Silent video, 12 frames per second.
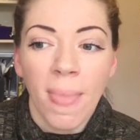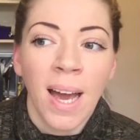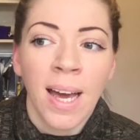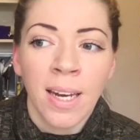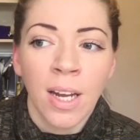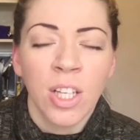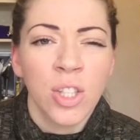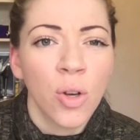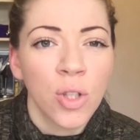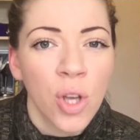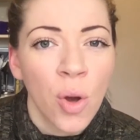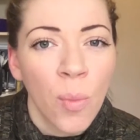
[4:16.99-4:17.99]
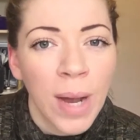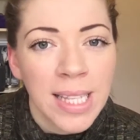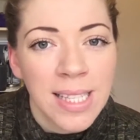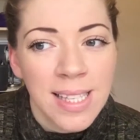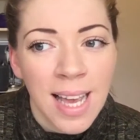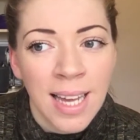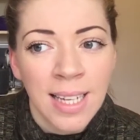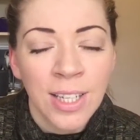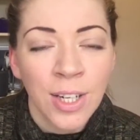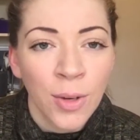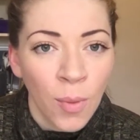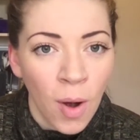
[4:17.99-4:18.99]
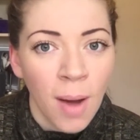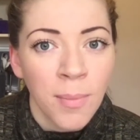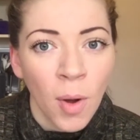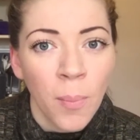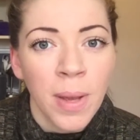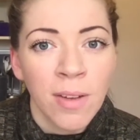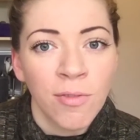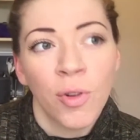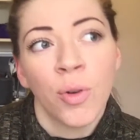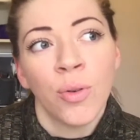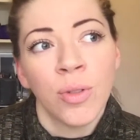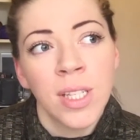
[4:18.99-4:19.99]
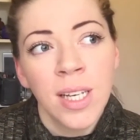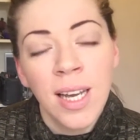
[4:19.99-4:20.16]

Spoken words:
And it's also a way to say, what, I'm not being rude,